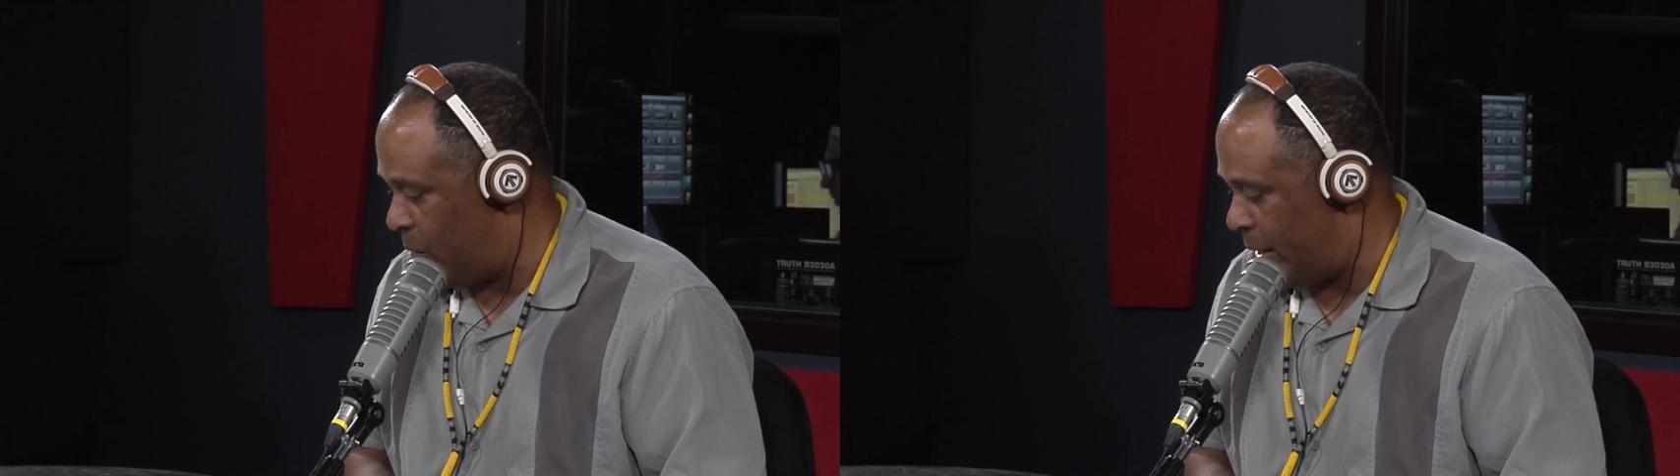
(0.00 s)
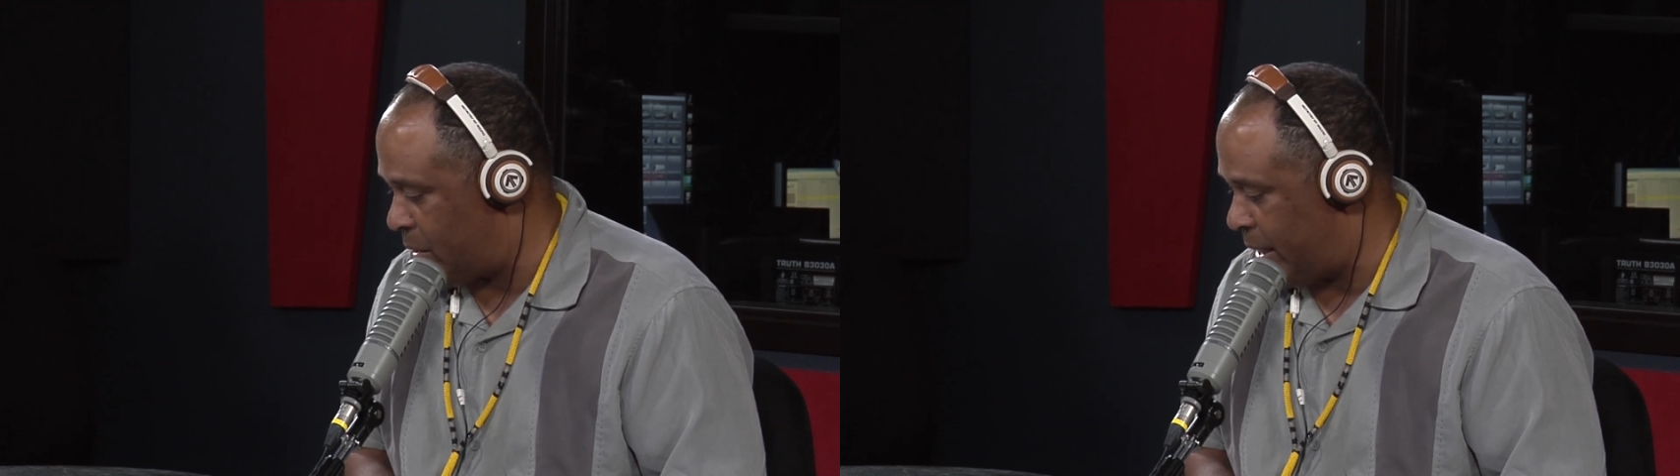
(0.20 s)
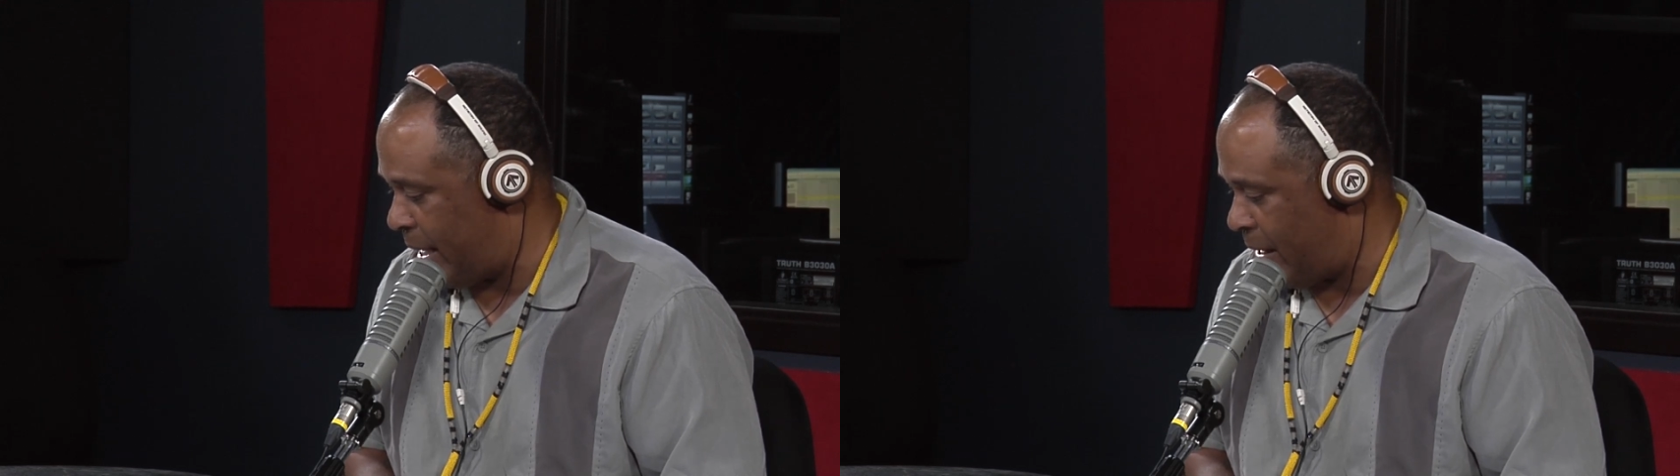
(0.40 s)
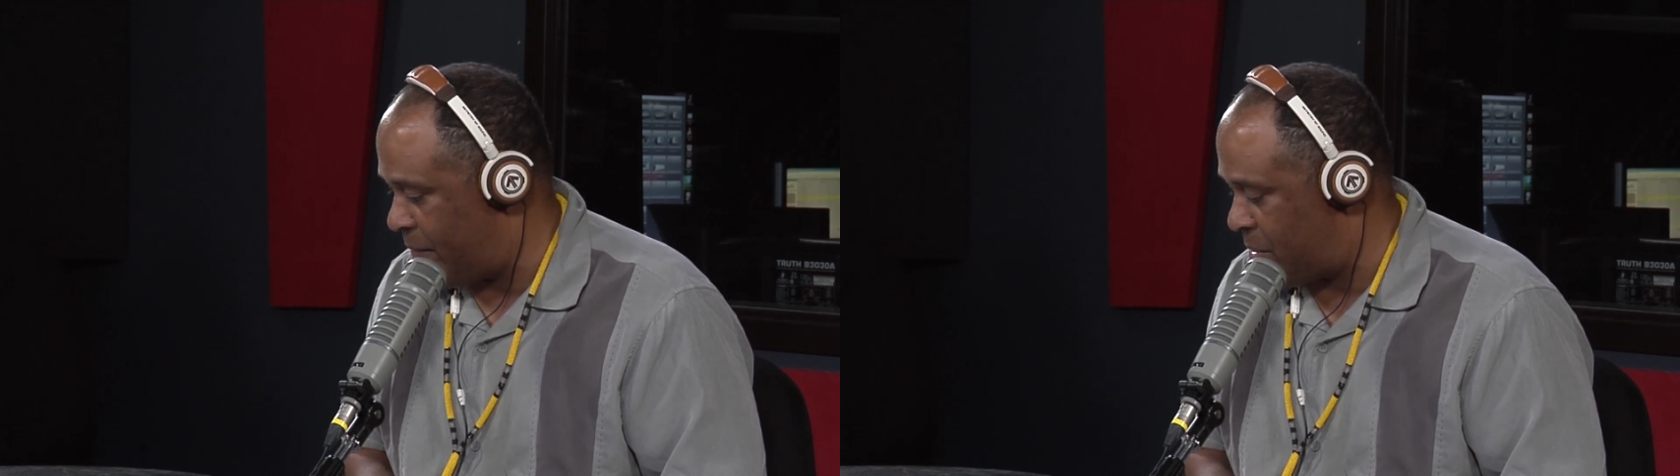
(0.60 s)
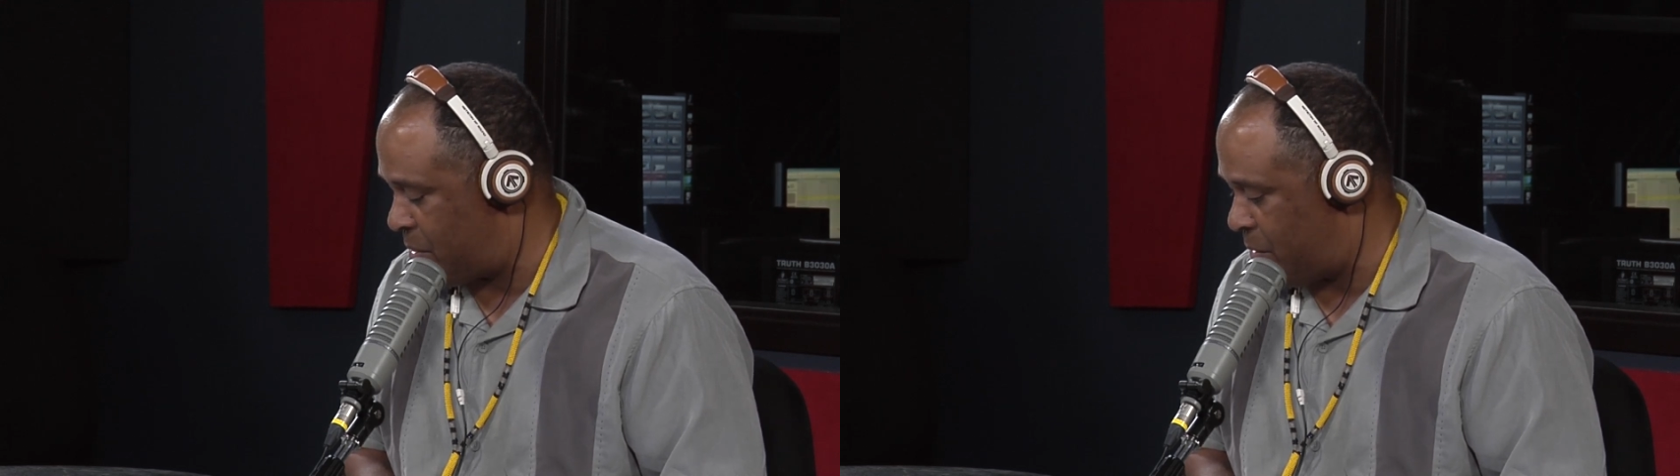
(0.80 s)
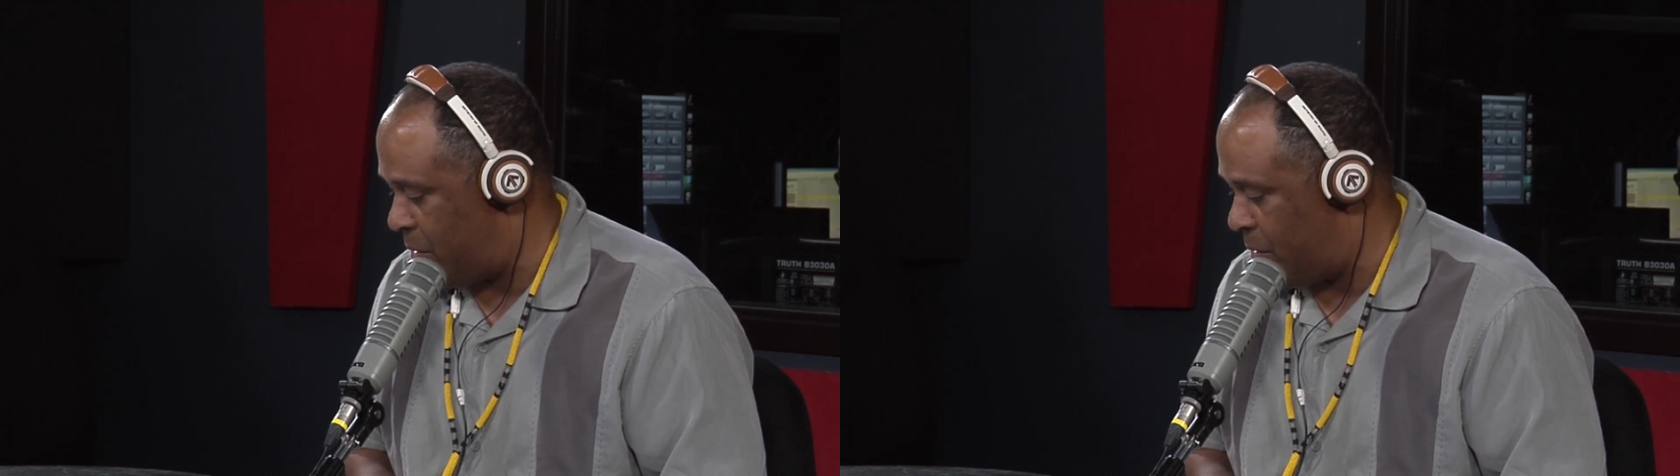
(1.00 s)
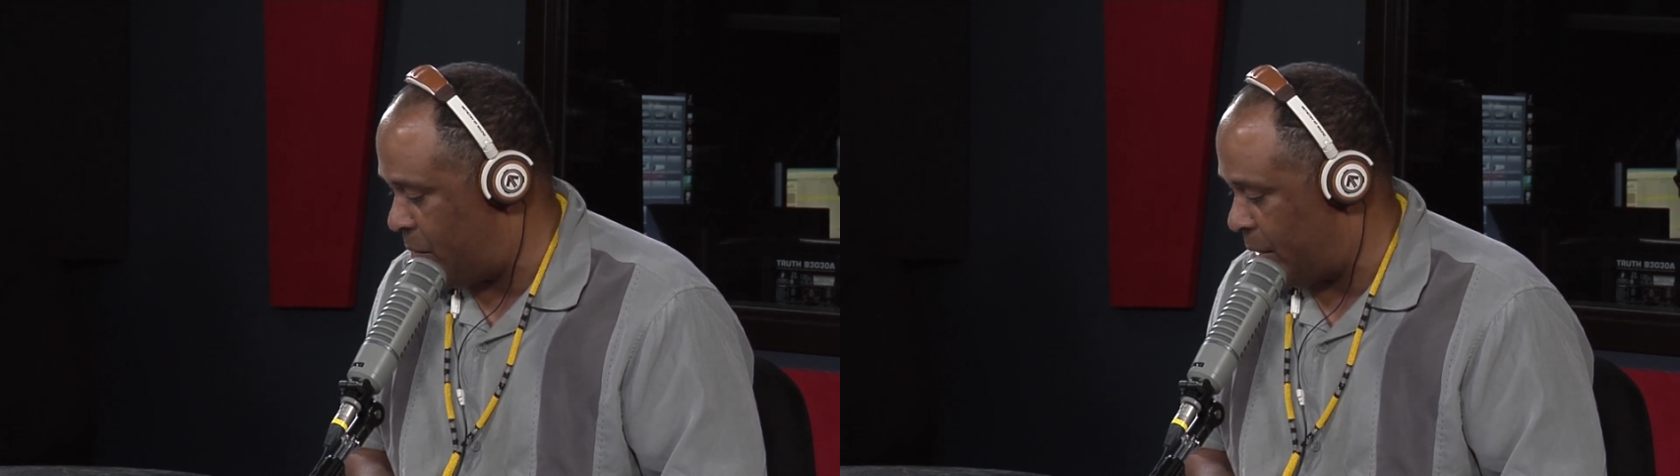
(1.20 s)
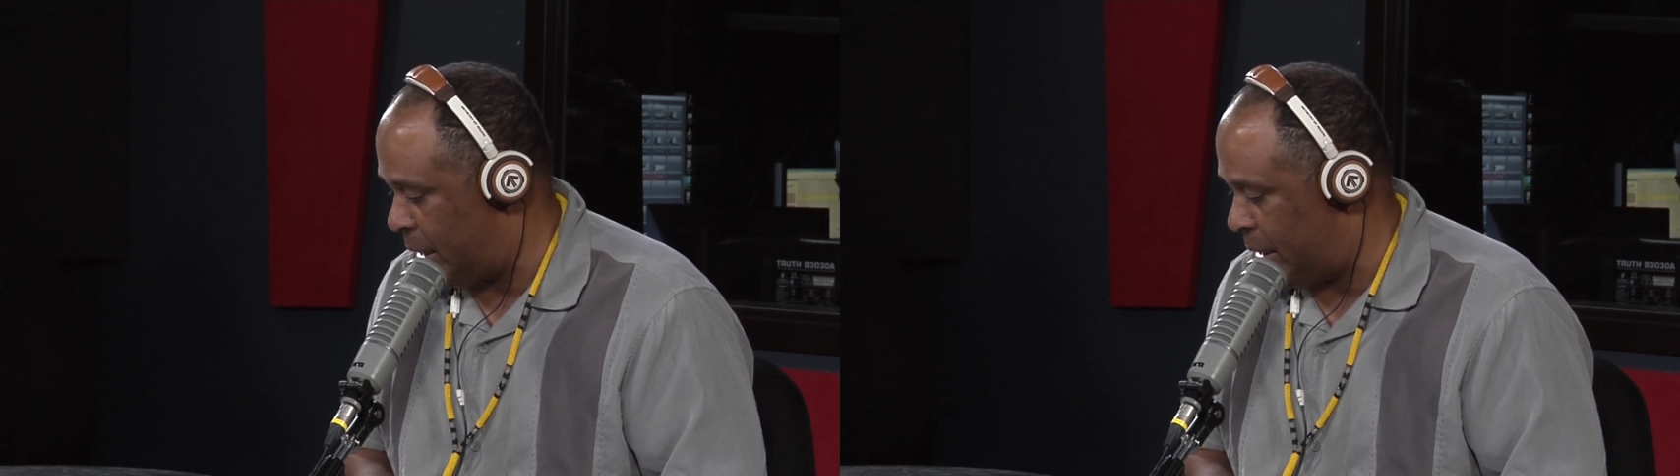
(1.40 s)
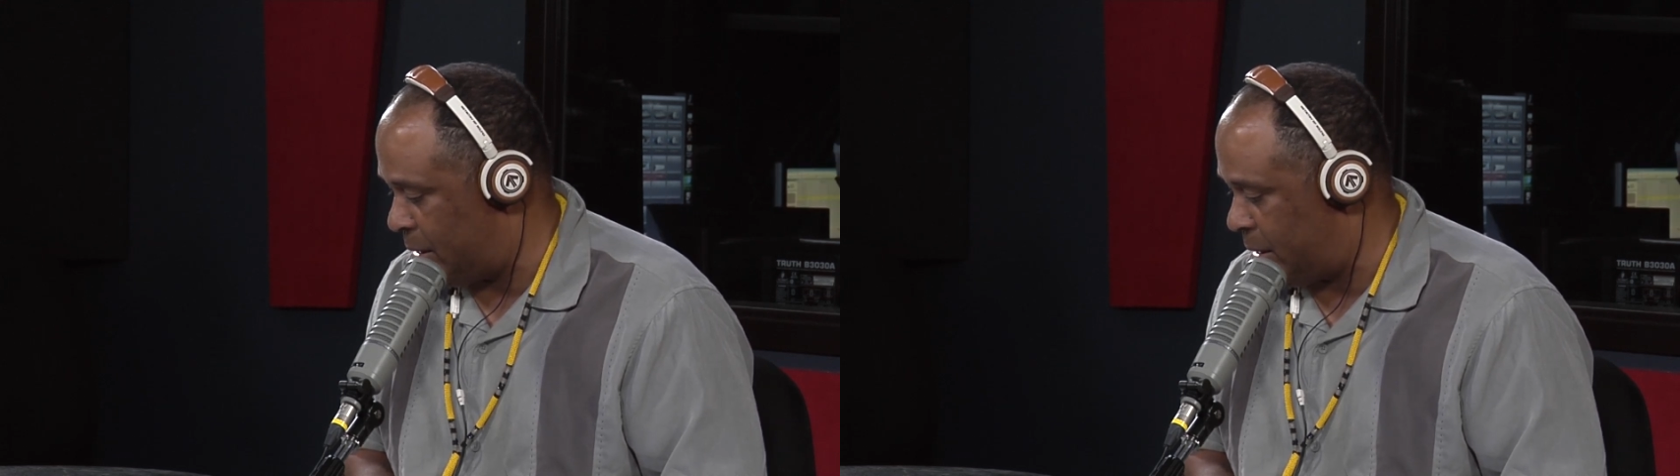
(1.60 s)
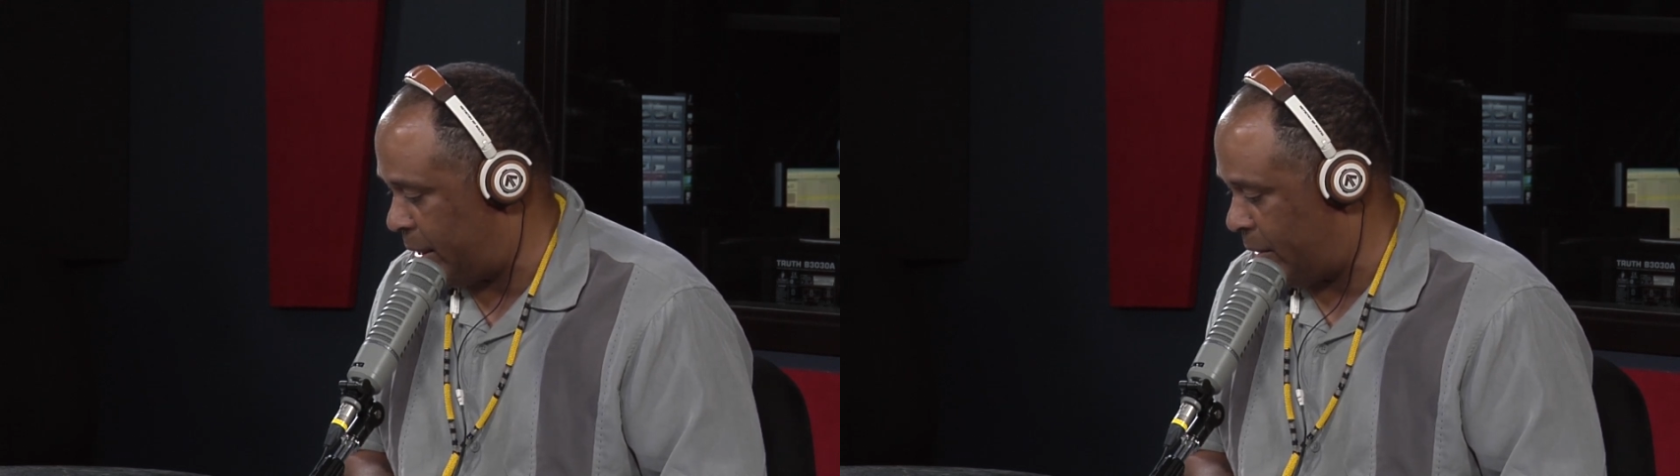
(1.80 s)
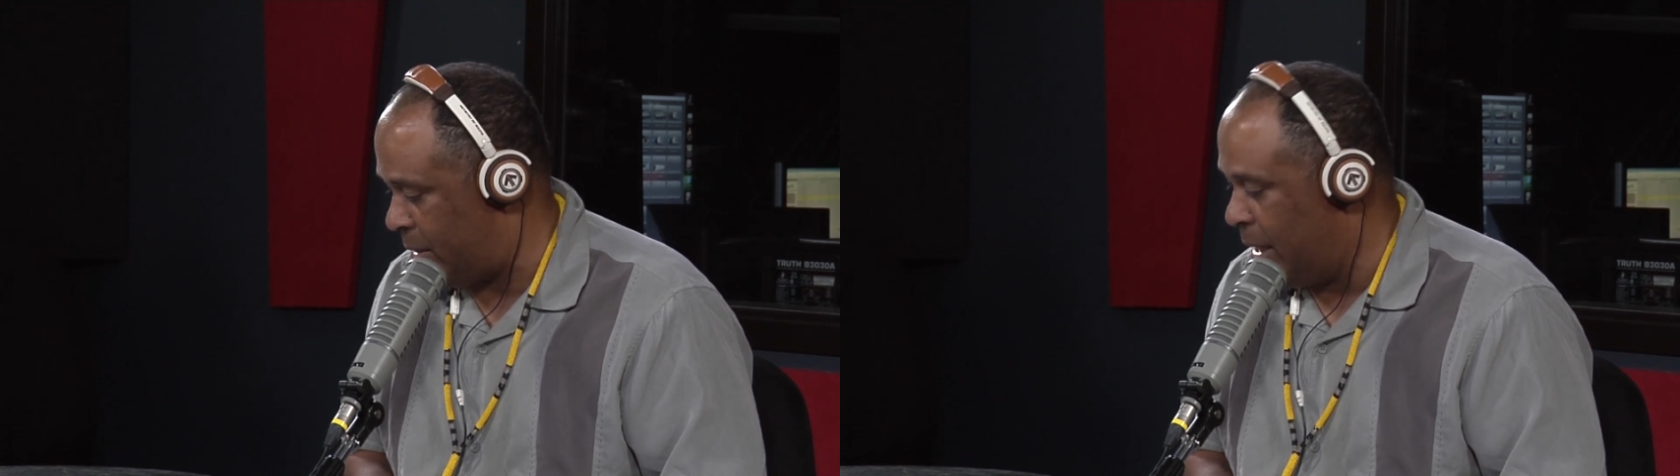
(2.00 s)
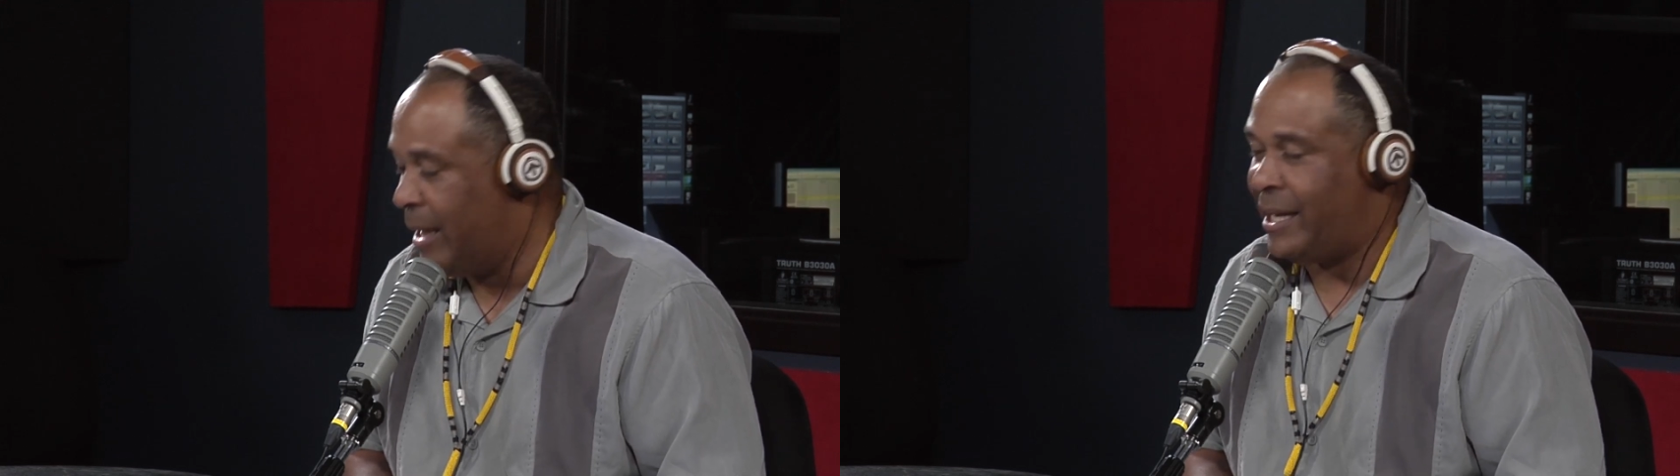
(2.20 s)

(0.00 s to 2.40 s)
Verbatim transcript: you actually have a studio in town.